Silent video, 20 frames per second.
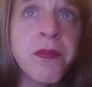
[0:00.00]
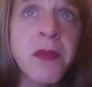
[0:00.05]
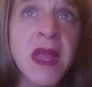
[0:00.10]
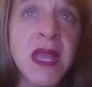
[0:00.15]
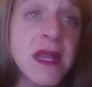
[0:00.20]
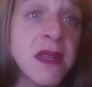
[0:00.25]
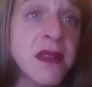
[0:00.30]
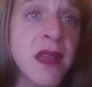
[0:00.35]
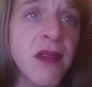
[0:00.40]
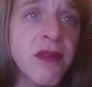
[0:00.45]

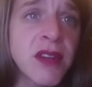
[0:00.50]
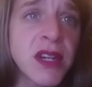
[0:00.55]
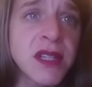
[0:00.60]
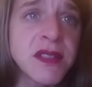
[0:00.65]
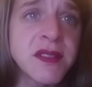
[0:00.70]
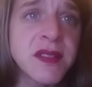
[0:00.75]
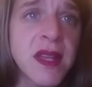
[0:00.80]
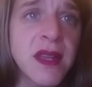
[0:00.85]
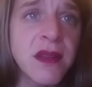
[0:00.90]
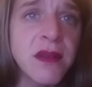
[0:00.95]

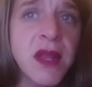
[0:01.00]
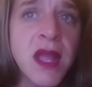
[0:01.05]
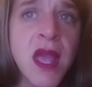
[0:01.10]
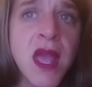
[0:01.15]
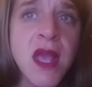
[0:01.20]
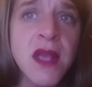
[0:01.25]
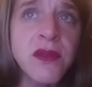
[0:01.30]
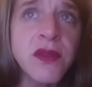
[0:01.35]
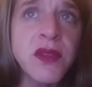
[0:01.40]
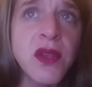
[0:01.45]
endeavors. And
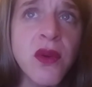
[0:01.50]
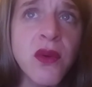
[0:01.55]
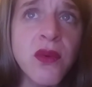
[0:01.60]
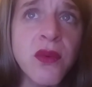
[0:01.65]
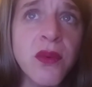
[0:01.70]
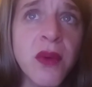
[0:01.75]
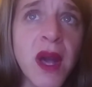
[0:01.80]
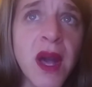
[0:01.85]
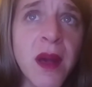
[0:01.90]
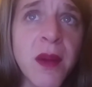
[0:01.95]

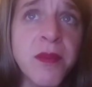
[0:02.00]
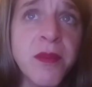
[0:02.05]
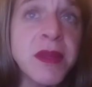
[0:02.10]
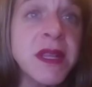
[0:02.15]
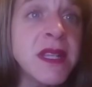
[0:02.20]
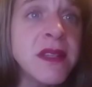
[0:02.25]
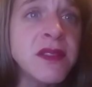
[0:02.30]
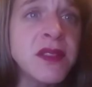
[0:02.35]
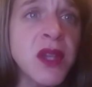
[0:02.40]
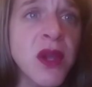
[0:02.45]
so
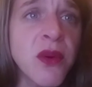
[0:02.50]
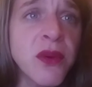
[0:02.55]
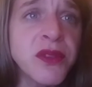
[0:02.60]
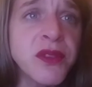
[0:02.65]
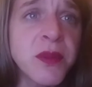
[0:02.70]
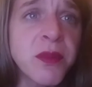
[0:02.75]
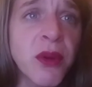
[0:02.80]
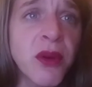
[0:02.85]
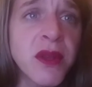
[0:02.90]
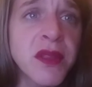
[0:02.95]
please go
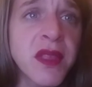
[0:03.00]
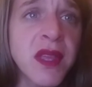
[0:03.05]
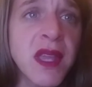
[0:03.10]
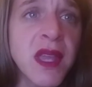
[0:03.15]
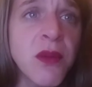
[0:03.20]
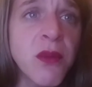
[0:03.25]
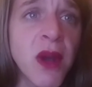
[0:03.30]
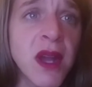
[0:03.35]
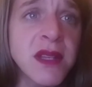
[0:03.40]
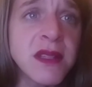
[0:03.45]
support the
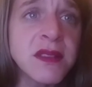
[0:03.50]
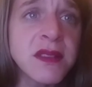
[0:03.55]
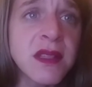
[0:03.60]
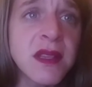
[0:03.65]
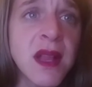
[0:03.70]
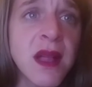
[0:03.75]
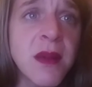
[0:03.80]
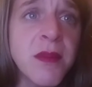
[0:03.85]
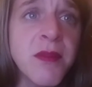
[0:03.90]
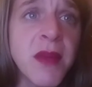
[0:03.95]
Kiwanis
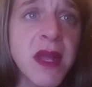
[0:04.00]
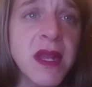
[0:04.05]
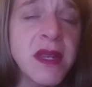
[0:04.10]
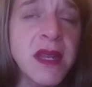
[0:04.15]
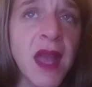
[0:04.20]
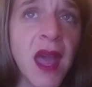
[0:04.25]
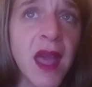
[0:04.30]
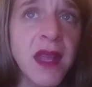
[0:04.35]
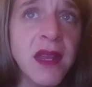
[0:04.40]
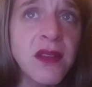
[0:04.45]
Club
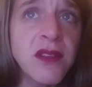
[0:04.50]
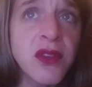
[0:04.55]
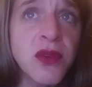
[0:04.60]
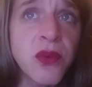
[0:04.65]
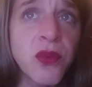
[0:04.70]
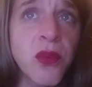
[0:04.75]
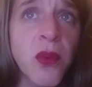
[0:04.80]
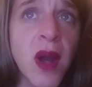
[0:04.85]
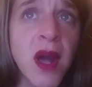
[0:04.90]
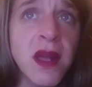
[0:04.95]
9 to
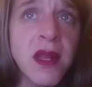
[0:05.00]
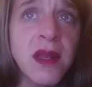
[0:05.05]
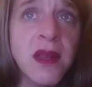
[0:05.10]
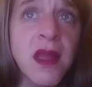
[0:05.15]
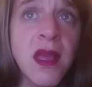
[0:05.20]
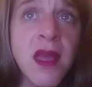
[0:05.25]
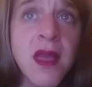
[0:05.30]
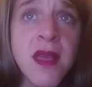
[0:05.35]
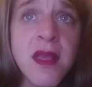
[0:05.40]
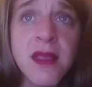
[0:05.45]

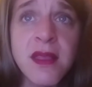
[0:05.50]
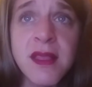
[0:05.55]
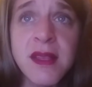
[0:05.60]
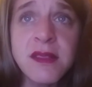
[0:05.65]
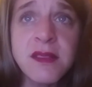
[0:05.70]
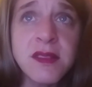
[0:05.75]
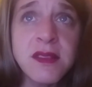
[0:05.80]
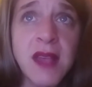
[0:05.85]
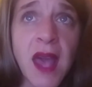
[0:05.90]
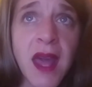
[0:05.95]
1
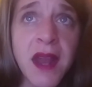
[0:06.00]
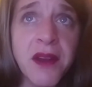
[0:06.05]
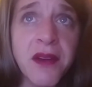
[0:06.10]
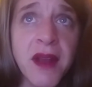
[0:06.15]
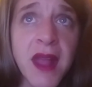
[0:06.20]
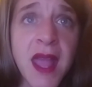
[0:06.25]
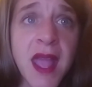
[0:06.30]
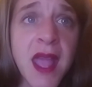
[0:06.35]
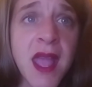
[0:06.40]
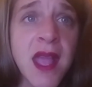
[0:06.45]
this
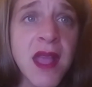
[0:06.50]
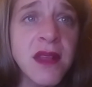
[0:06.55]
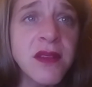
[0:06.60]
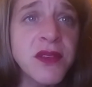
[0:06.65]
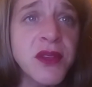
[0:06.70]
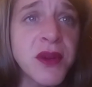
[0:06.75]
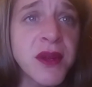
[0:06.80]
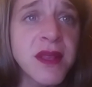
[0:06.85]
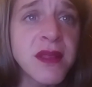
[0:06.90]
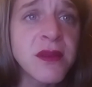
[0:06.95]
Saturday
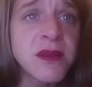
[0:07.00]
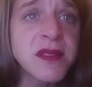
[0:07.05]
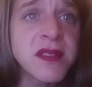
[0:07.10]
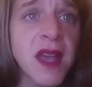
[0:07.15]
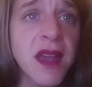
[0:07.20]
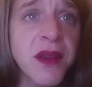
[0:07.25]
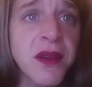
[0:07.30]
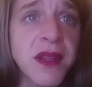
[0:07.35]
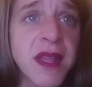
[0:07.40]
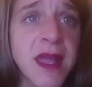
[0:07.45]
during those
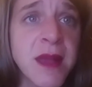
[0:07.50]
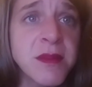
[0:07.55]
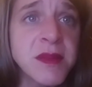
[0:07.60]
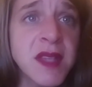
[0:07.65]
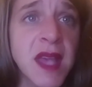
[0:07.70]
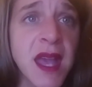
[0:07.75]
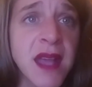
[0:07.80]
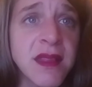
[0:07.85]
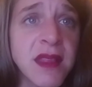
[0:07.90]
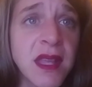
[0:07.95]
soccer games
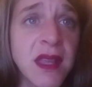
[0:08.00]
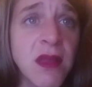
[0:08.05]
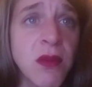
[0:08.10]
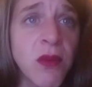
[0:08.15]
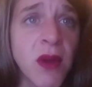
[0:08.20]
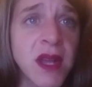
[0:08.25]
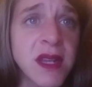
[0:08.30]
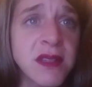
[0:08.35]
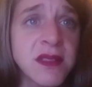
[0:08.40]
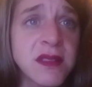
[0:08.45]
at the
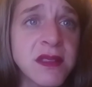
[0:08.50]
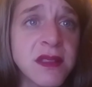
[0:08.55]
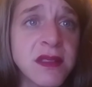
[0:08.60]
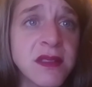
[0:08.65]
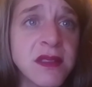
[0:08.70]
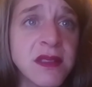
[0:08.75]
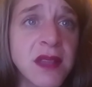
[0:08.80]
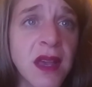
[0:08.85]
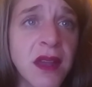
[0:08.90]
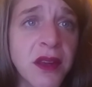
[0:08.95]
Kiwanis
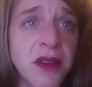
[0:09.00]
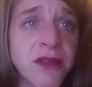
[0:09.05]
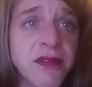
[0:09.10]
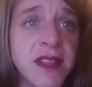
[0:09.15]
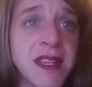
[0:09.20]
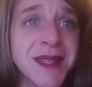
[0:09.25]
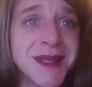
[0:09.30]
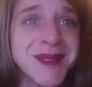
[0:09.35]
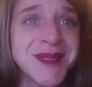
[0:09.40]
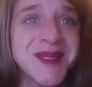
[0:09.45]
Soccer
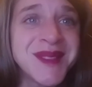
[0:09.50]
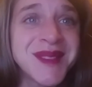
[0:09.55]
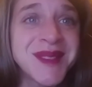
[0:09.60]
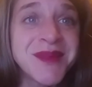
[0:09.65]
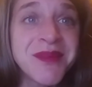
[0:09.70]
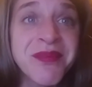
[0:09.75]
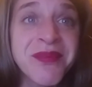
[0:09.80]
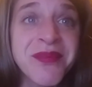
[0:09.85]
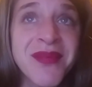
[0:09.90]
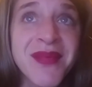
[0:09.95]

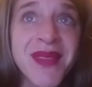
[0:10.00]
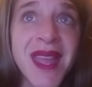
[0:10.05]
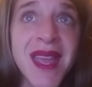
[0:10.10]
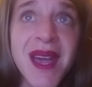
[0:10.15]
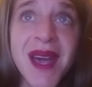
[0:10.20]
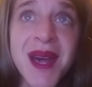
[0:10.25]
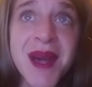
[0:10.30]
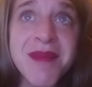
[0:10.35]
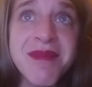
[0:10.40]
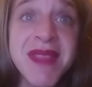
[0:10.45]
Fields.
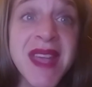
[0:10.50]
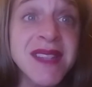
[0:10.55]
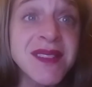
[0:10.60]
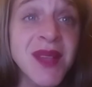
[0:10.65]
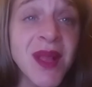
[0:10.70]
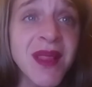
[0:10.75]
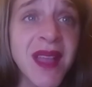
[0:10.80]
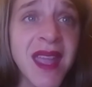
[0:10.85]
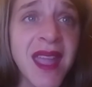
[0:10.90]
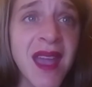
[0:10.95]
That's
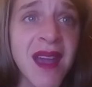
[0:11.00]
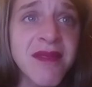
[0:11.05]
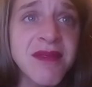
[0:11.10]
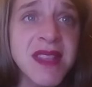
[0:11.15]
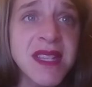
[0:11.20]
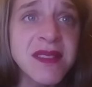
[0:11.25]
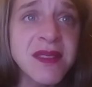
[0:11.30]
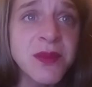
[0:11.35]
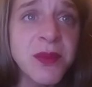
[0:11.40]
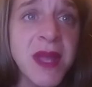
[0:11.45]
all I have
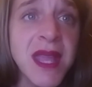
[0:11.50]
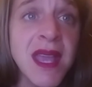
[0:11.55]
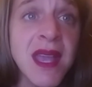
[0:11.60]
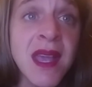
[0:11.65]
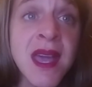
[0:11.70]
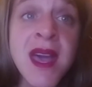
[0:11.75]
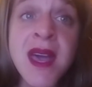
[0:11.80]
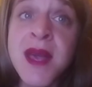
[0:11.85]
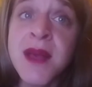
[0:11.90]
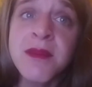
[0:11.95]
this
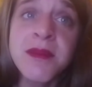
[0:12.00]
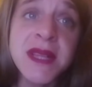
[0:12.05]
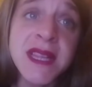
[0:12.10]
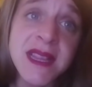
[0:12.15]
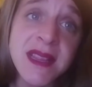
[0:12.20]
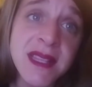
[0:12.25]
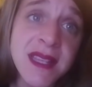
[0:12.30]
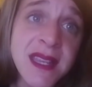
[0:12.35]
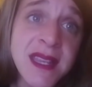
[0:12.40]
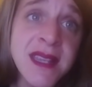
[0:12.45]
week.
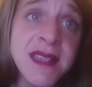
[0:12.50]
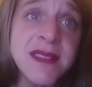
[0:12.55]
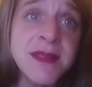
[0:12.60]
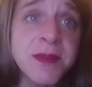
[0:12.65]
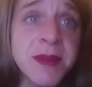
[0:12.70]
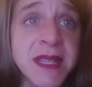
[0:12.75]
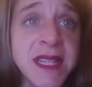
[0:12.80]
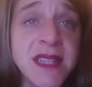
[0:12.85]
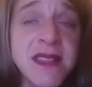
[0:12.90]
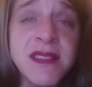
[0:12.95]
Please,
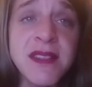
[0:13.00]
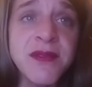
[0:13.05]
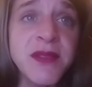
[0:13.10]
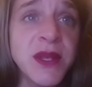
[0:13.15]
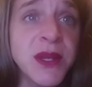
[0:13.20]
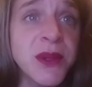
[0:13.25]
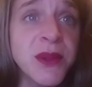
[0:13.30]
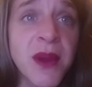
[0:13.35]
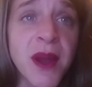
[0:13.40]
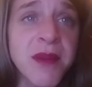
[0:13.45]
please, if
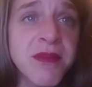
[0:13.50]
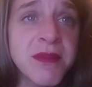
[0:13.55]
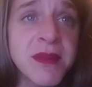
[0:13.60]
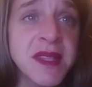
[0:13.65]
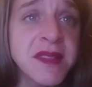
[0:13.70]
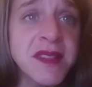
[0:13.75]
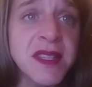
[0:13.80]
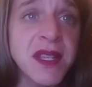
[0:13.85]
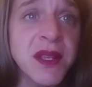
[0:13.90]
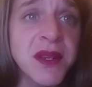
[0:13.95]
you are
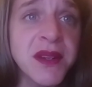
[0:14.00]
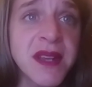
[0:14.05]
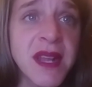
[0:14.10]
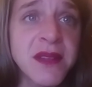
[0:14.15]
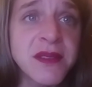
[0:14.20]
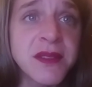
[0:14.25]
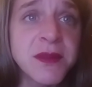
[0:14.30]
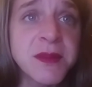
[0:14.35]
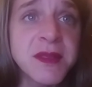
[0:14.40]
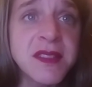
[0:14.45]
missing your
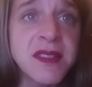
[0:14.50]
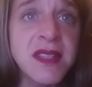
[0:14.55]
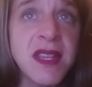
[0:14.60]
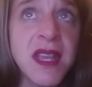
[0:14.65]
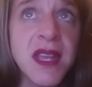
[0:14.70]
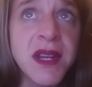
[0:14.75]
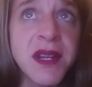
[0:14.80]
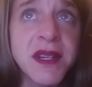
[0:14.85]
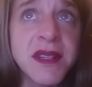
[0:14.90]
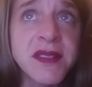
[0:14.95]
announcements
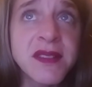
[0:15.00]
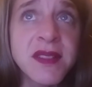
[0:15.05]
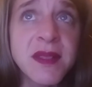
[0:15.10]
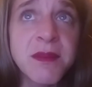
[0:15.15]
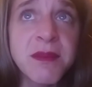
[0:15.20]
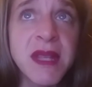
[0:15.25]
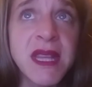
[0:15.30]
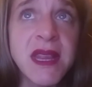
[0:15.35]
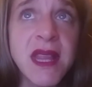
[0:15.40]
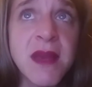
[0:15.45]
here,
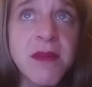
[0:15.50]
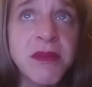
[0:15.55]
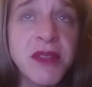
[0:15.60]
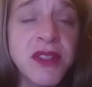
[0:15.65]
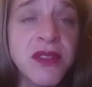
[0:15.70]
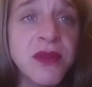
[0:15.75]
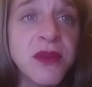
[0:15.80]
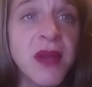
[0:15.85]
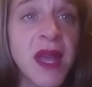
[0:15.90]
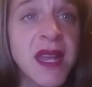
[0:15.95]
submit them
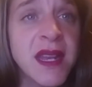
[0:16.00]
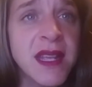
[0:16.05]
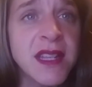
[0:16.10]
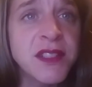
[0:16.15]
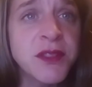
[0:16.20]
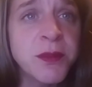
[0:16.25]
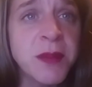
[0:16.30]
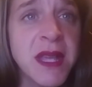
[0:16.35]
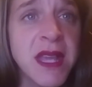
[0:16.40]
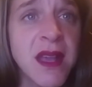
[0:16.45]
to
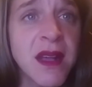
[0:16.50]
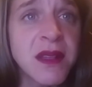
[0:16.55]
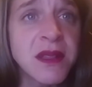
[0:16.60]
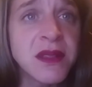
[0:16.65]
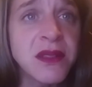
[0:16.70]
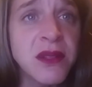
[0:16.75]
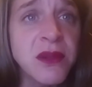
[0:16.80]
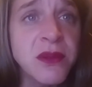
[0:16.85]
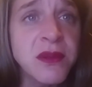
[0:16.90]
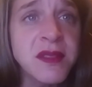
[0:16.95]

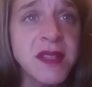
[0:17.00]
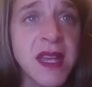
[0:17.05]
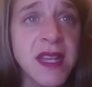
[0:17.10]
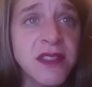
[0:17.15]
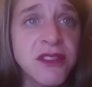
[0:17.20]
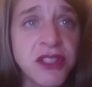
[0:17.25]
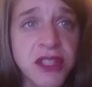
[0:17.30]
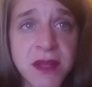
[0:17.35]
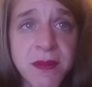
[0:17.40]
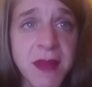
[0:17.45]

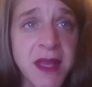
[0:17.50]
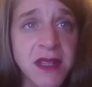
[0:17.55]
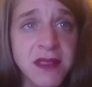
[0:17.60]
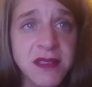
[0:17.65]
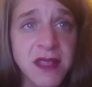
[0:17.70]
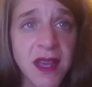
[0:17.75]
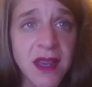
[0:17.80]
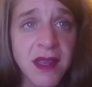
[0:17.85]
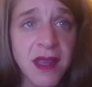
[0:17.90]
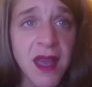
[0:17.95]

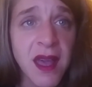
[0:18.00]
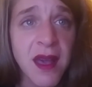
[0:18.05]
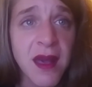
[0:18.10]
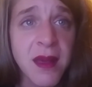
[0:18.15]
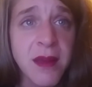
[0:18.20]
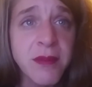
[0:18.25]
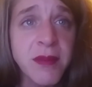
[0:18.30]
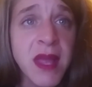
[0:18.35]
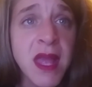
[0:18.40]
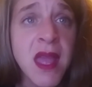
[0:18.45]

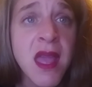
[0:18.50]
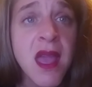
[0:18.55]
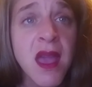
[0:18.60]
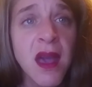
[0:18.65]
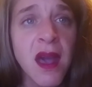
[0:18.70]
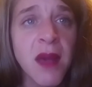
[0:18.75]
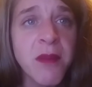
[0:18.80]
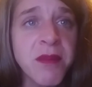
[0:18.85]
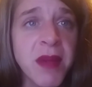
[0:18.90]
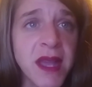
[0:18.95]
nhplnews@gmail.com.
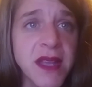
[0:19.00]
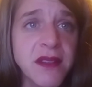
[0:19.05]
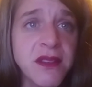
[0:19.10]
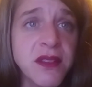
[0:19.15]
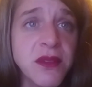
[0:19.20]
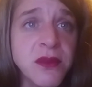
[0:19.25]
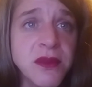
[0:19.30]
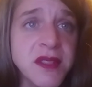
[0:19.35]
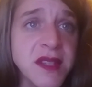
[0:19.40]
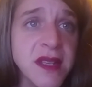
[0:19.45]
by
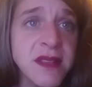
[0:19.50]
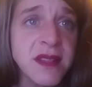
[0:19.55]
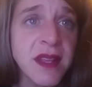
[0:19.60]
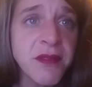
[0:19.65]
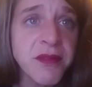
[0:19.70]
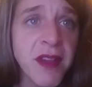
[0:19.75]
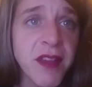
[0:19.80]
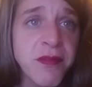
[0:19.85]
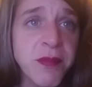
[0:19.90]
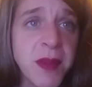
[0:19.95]
Tuesdays
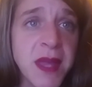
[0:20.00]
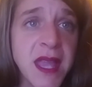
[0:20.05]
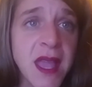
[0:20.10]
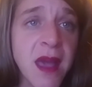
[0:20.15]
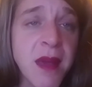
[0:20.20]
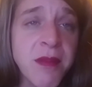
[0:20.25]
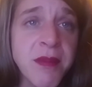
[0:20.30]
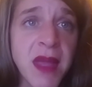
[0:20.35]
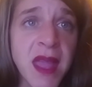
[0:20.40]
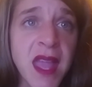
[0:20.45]
at 5
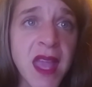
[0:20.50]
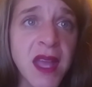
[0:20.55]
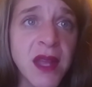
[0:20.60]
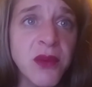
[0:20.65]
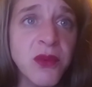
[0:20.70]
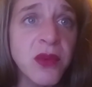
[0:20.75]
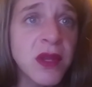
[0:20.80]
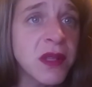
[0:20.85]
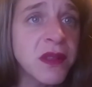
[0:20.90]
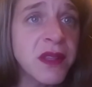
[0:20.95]
p.m.
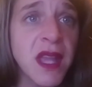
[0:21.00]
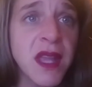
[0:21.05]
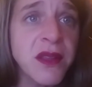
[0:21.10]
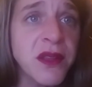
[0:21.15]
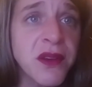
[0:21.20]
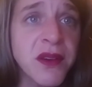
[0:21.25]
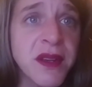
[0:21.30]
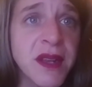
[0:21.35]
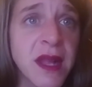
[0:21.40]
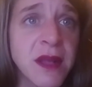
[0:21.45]
and we'll get
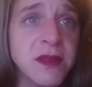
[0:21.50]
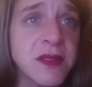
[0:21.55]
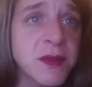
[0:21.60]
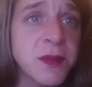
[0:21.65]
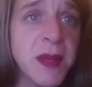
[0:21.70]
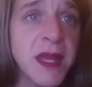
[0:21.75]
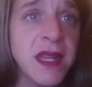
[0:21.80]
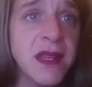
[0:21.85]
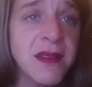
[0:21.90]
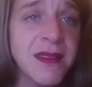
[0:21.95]
your
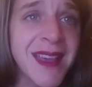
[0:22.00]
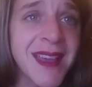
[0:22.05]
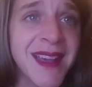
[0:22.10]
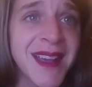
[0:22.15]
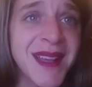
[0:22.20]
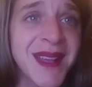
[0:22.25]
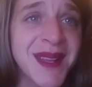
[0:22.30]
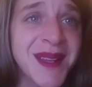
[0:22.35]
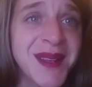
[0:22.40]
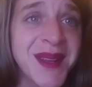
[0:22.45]
announcement
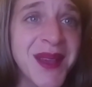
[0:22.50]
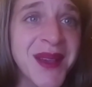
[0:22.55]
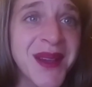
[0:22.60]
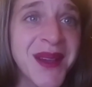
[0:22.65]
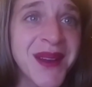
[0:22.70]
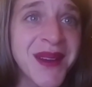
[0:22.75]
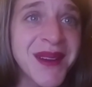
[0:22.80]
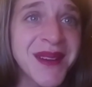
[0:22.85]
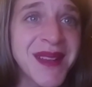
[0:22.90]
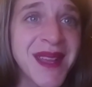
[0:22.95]
on
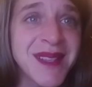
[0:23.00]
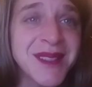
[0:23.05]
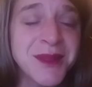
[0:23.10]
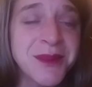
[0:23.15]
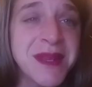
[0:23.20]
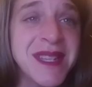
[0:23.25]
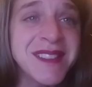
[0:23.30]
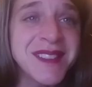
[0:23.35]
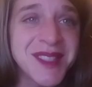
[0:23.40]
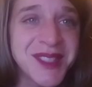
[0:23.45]
our next
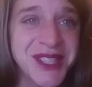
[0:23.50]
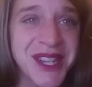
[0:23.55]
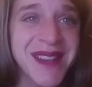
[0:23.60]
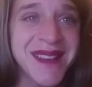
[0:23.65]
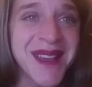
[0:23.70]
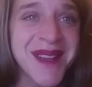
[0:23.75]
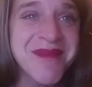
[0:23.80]
week's agenda.